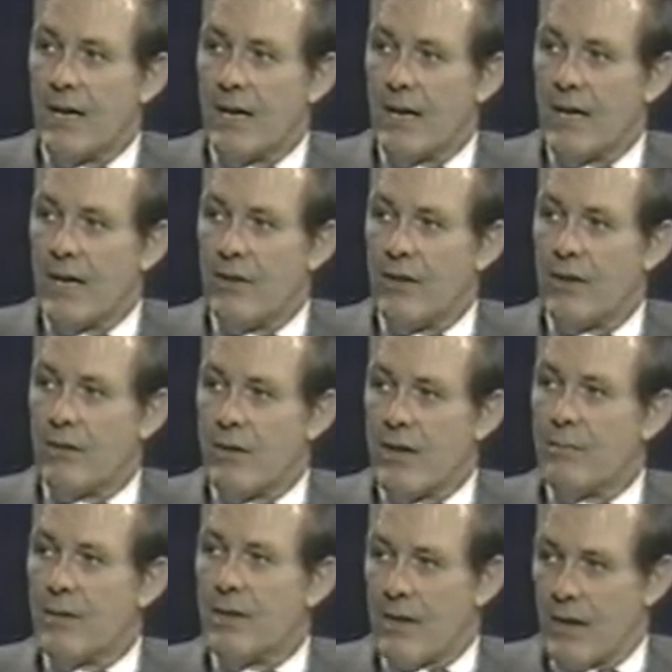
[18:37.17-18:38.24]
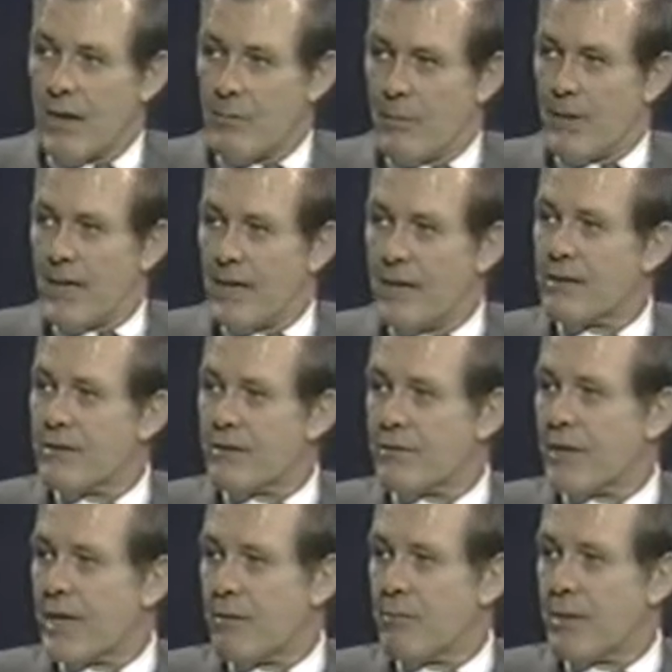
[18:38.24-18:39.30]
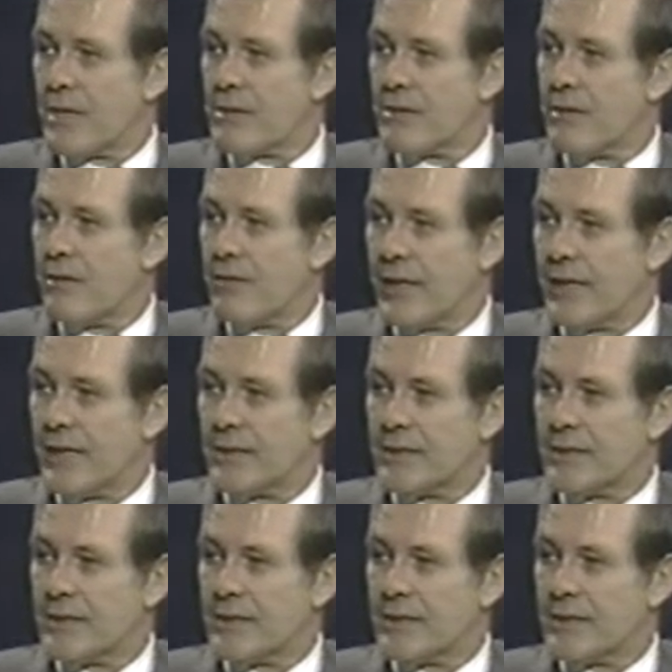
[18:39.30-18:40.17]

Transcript: uh, in the agreement are being constrained by the Soviets.